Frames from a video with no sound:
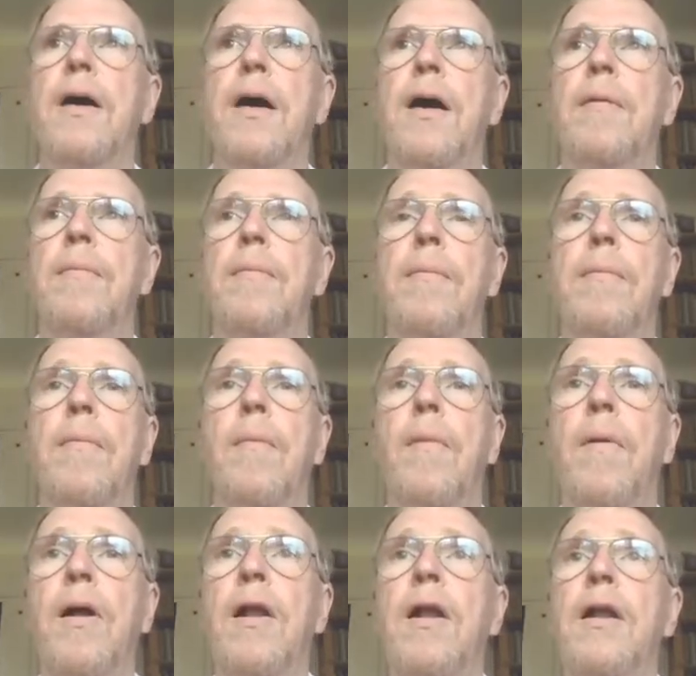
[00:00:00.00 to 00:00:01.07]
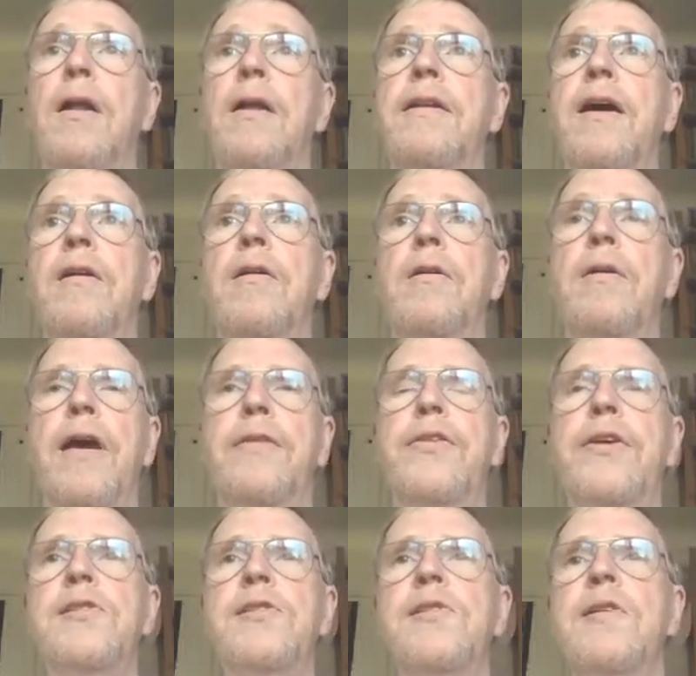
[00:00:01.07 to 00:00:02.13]
Now look at
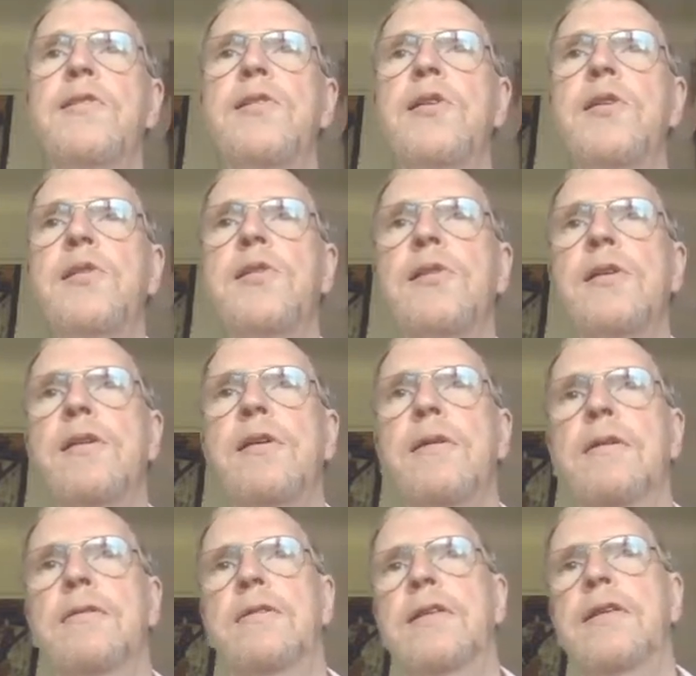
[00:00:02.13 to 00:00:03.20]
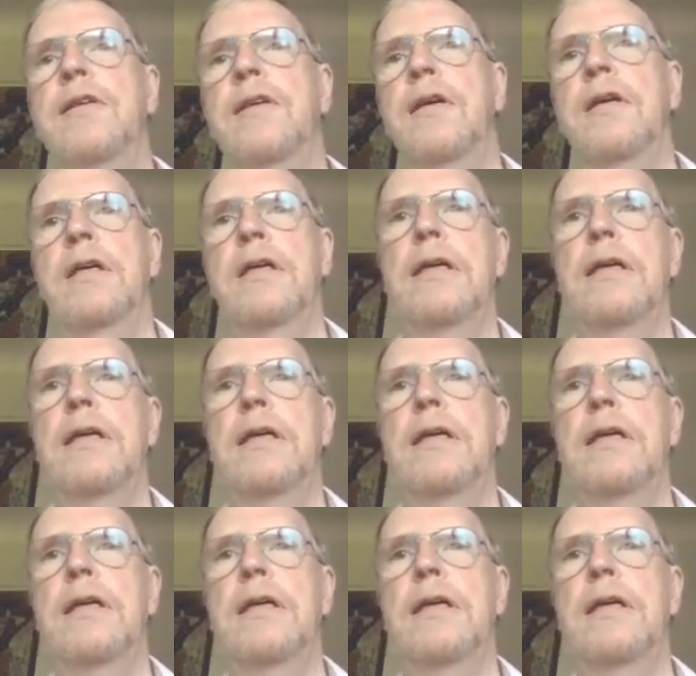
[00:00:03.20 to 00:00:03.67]
this. This is the